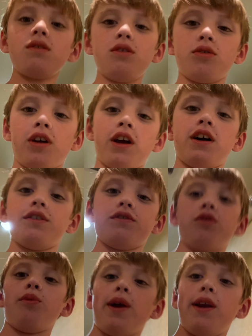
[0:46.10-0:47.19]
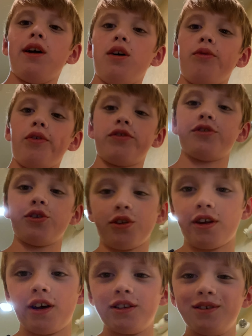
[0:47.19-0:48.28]
Okay guys, so right now we're still
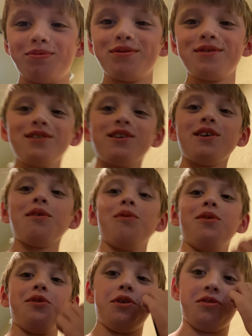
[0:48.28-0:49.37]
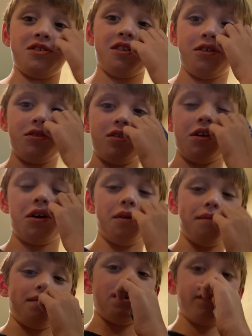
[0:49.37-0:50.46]
in Gallup. We're in the hotel.
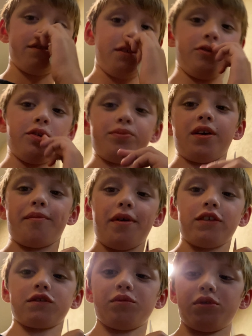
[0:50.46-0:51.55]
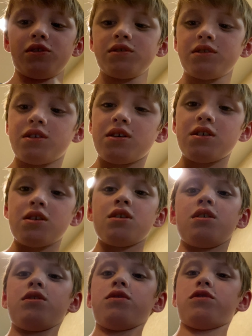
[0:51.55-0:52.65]
Um, I just got done playing basketball.
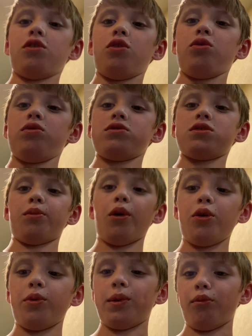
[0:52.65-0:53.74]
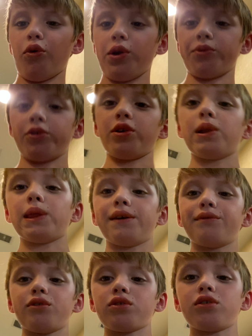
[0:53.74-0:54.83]
So tomorrow in the morning we're gonna leave
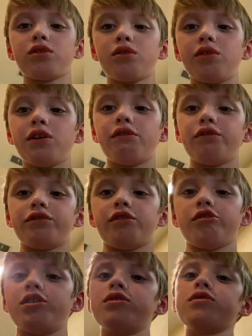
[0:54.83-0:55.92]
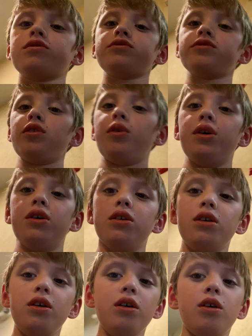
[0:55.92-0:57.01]
and we're gonna go to Arizona. So uh,
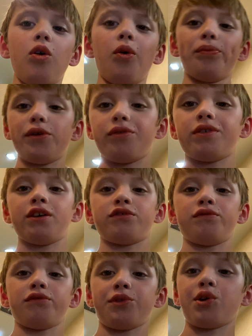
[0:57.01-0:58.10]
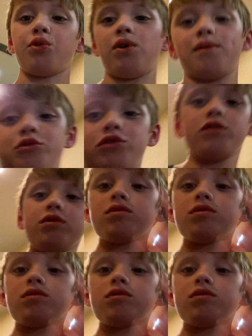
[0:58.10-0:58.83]
I'll update you guys if something cool happens.